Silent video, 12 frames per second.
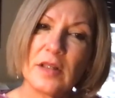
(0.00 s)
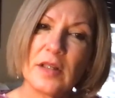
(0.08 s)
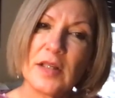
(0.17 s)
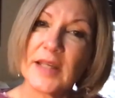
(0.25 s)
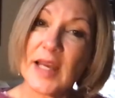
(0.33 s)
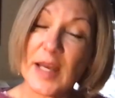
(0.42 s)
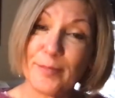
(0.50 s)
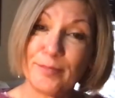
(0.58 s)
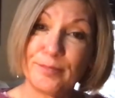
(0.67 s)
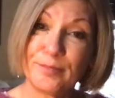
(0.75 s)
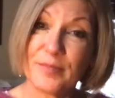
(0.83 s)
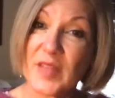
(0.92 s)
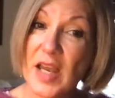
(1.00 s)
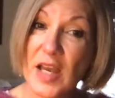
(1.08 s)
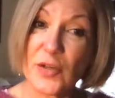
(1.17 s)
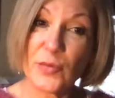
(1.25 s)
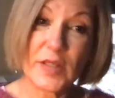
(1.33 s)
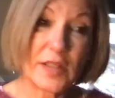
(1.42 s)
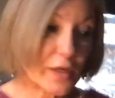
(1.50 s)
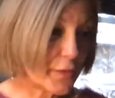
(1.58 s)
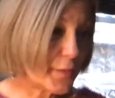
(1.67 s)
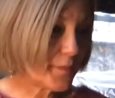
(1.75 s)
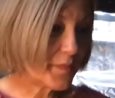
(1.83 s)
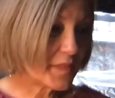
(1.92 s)
Again, how do we
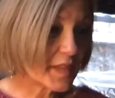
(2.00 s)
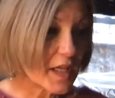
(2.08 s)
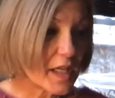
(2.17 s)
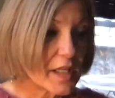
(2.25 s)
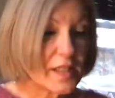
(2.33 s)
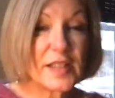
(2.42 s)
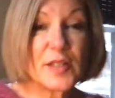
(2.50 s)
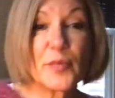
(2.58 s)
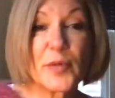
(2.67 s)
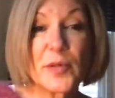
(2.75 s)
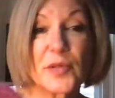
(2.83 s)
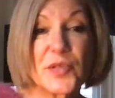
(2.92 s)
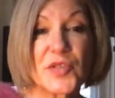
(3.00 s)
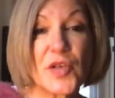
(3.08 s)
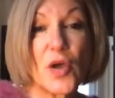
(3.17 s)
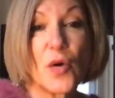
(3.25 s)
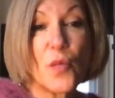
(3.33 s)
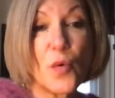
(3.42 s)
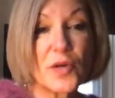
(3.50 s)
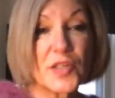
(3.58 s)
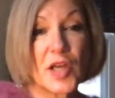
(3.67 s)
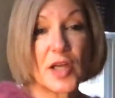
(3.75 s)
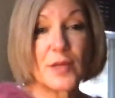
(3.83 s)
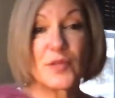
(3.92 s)
know? Lindbergh's
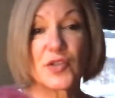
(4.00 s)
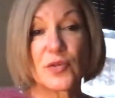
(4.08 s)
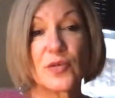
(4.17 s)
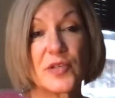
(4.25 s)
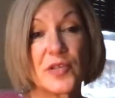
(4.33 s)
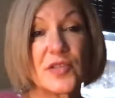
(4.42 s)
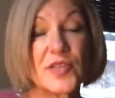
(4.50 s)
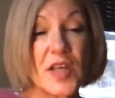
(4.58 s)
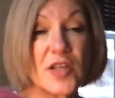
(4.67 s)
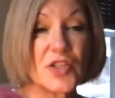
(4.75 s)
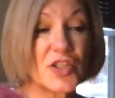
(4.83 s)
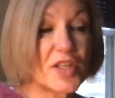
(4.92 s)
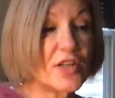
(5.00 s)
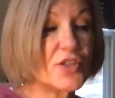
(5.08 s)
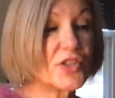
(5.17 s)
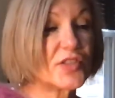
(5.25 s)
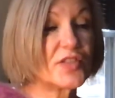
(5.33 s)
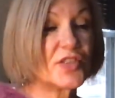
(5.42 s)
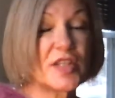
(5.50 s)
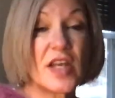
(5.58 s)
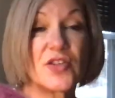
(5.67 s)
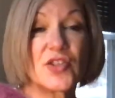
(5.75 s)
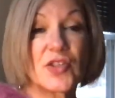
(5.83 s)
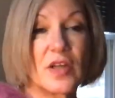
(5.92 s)
wartime journals
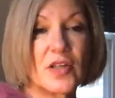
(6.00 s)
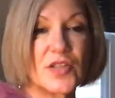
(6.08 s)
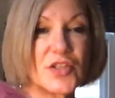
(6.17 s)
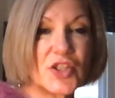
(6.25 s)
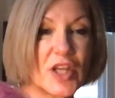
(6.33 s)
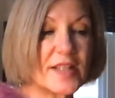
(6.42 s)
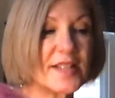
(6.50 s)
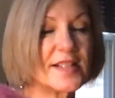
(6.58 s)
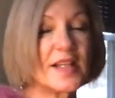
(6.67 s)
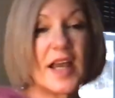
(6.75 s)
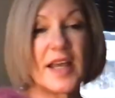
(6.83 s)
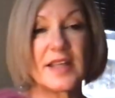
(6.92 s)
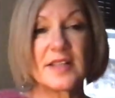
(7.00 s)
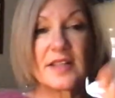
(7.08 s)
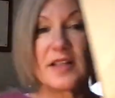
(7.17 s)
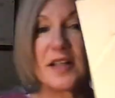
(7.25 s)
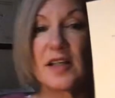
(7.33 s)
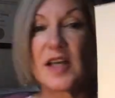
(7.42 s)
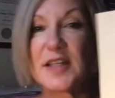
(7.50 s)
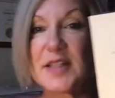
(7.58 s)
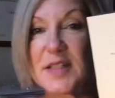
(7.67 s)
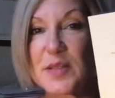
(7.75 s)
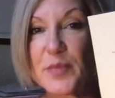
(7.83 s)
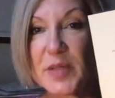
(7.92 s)
sheds light on
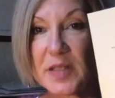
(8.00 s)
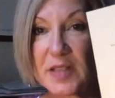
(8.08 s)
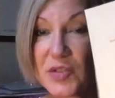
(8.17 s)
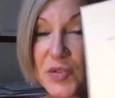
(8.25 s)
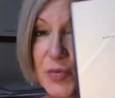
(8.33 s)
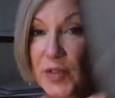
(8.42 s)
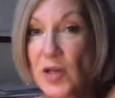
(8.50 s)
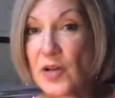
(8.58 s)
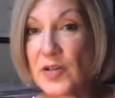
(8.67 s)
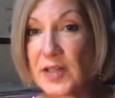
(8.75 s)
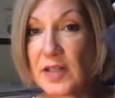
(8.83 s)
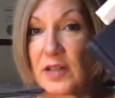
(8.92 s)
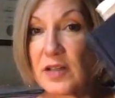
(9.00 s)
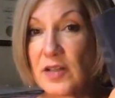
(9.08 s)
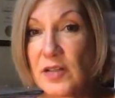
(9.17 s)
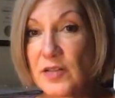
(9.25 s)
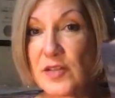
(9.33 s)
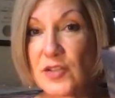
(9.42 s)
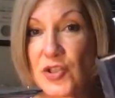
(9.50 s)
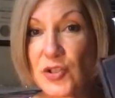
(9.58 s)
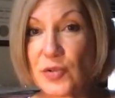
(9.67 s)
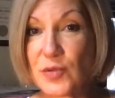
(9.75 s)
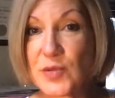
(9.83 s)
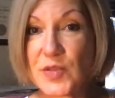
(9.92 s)
his opinions regarding the
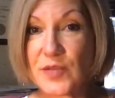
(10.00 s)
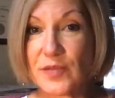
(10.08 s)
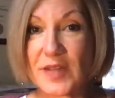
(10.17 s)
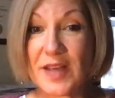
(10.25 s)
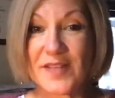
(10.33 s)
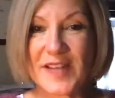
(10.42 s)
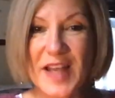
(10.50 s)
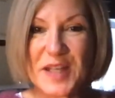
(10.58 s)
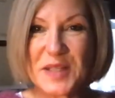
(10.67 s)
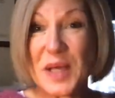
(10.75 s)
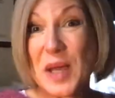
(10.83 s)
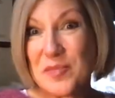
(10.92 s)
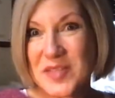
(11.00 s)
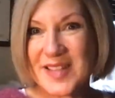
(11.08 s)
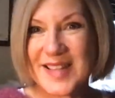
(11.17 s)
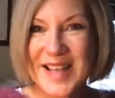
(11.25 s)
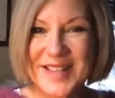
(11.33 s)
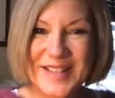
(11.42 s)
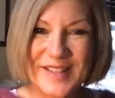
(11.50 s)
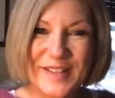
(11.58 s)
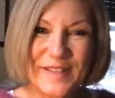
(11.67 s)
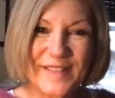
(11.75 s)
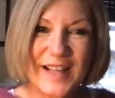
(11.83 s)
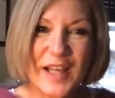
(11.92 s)
Jews. We have a lot of tabs on that too.